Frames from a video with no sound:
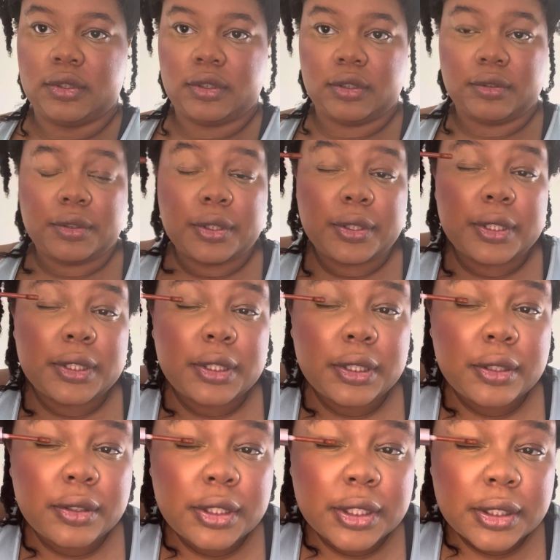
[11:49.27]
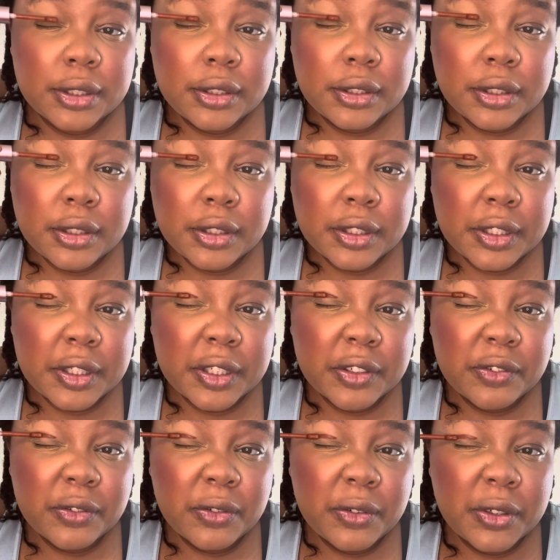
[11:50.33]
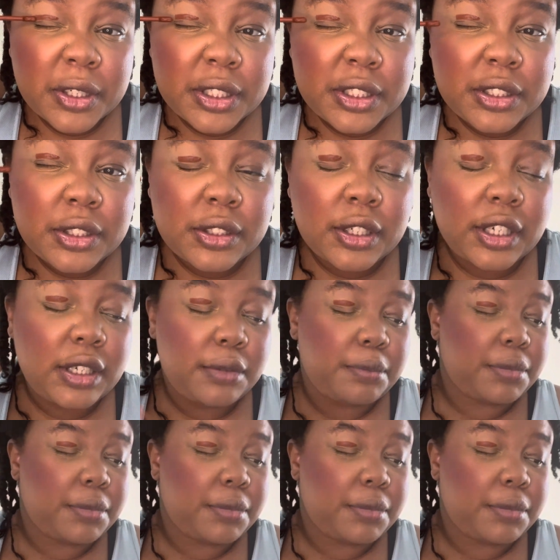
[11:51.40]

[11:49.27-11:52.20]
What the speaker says: I'm going to just give one stripe,